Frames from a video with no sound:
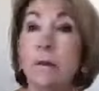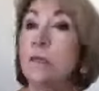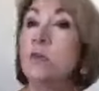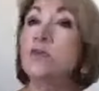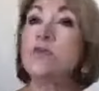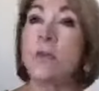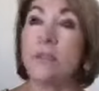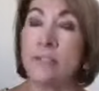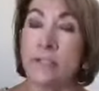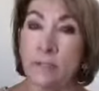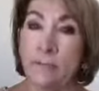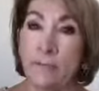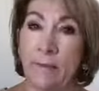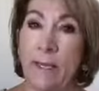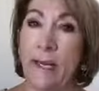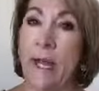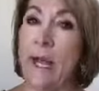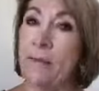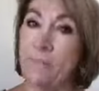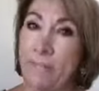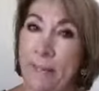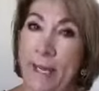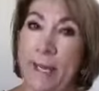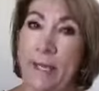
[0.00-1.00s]
Trust me,
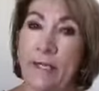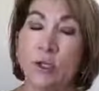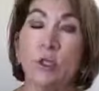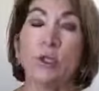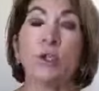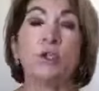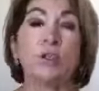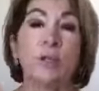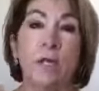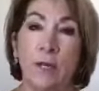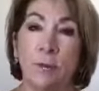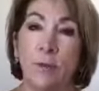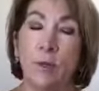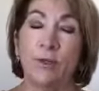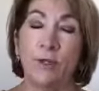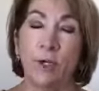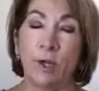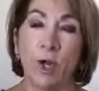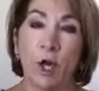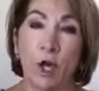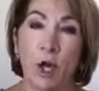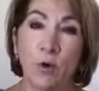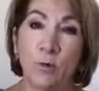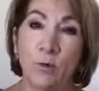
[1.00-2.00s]
I begged her to come on the
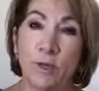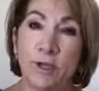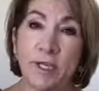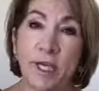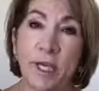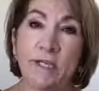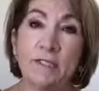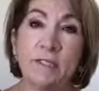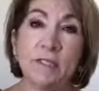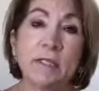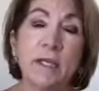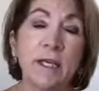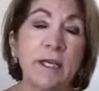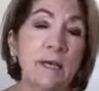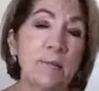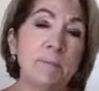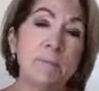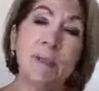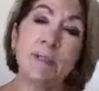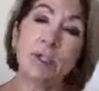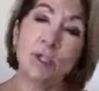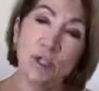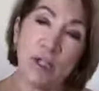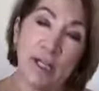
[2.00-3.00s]
call with us,
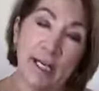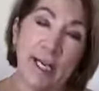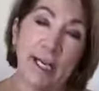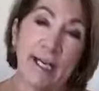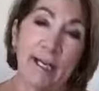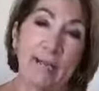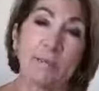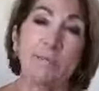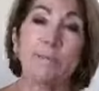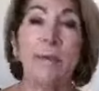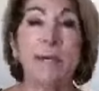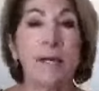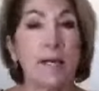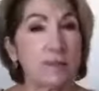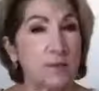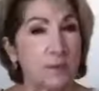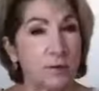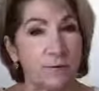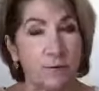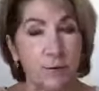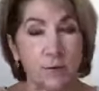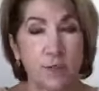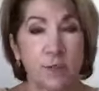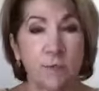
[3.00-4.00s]
but she can't because
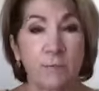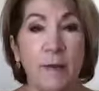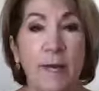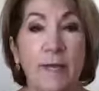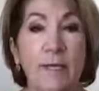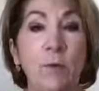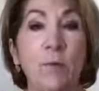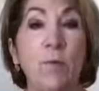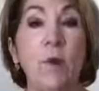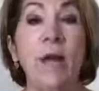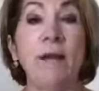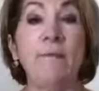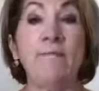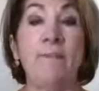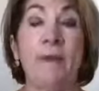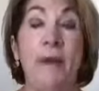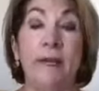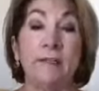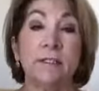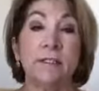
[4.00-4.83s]
of her spotty Wi Fi.